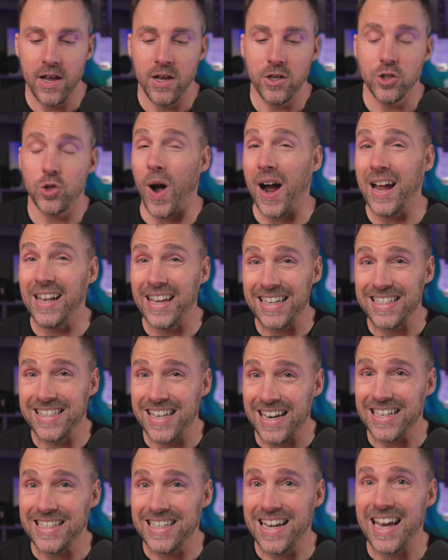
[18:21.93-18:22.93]
So I like
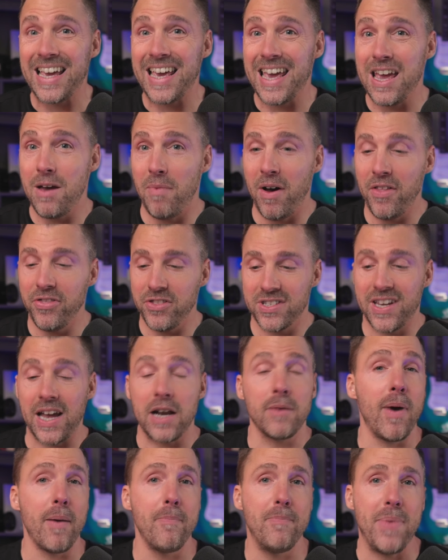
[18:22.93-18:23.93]
setting $10K a month as kind
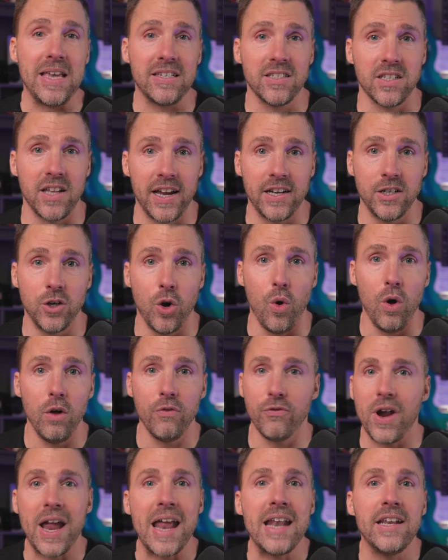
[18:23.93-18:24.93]
of my baseline goal
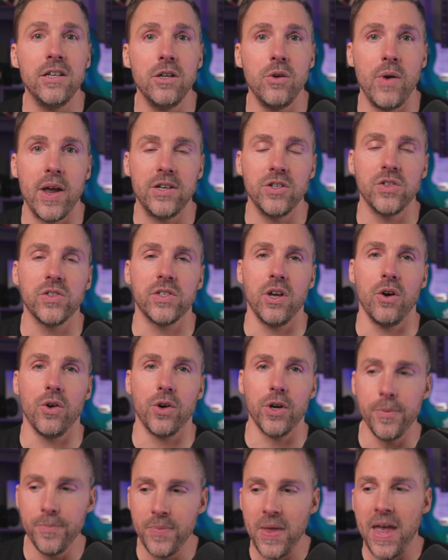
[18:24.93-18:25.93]
for any new agency
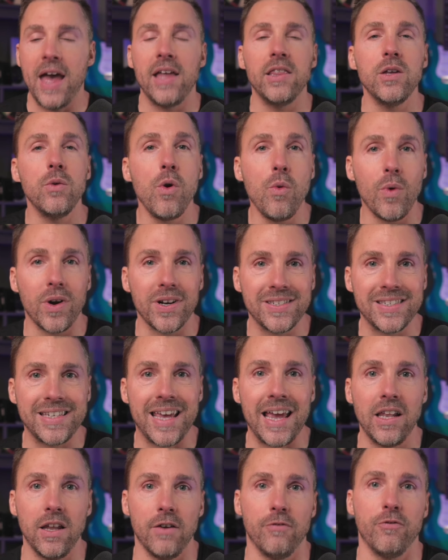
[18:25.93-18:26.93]
owner. And then we want to
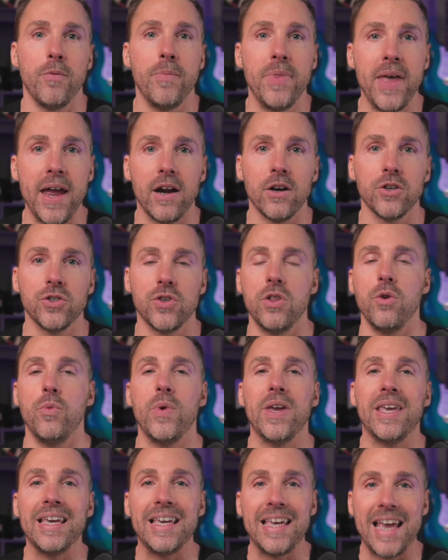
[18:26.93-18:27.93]
scale up from there so that we
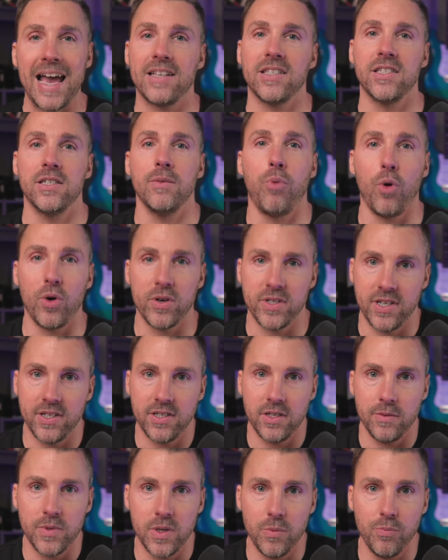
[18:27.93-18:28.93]
can get support
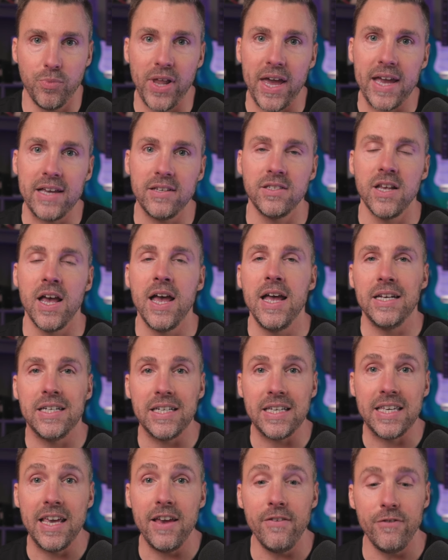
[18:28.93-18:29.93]
systems in place to
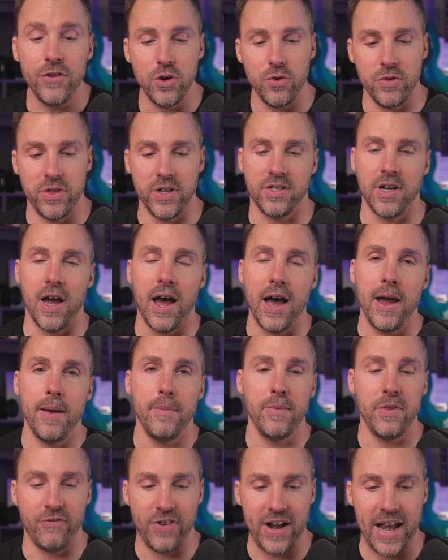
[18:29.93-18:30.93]
give you the time,
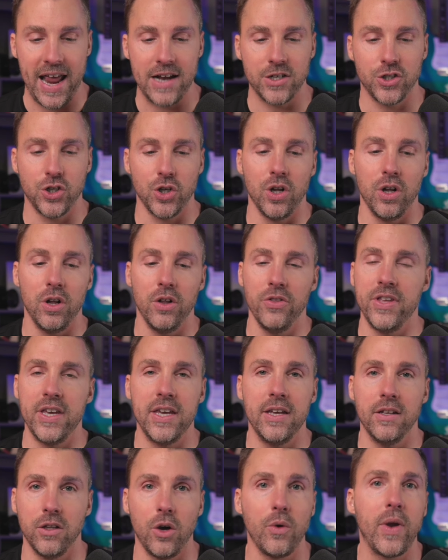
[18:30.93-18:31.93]
the financial,
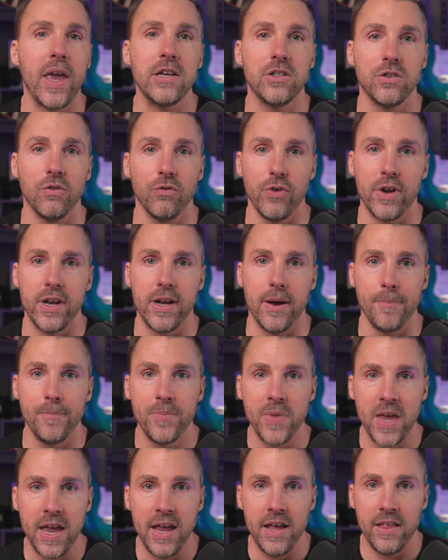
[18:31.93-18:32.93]
the location freedom
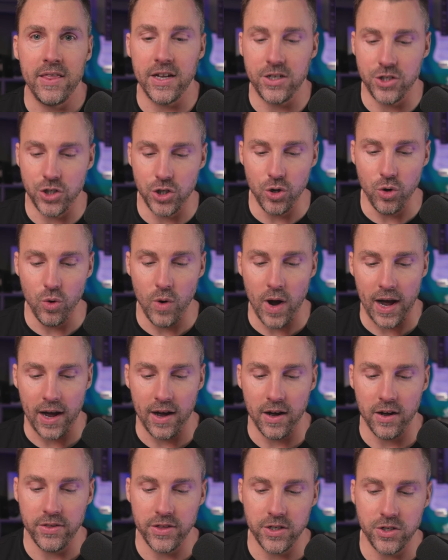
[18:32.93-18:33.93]
that
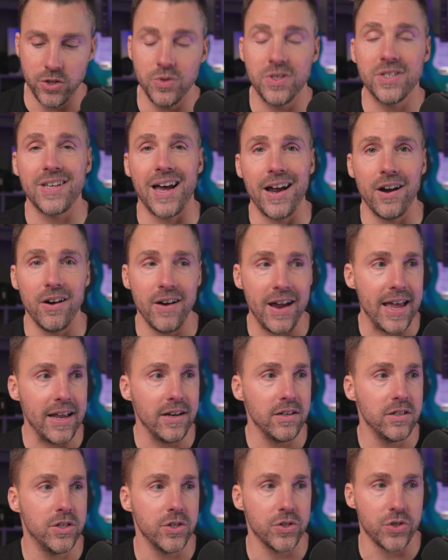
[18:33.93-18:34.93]
you desire
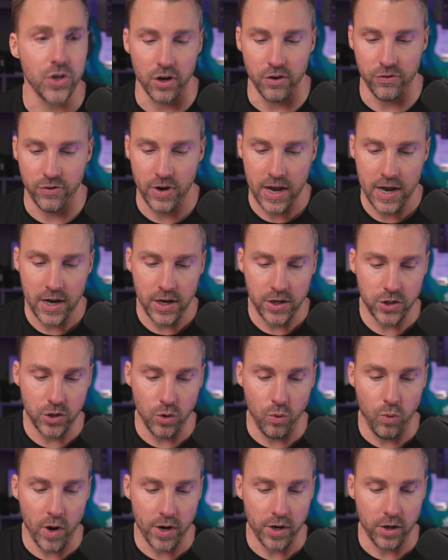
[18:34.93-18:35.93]
and deserve.
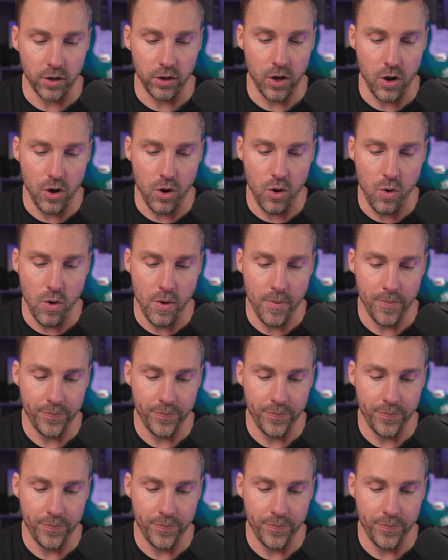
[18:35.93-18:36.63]
So what are low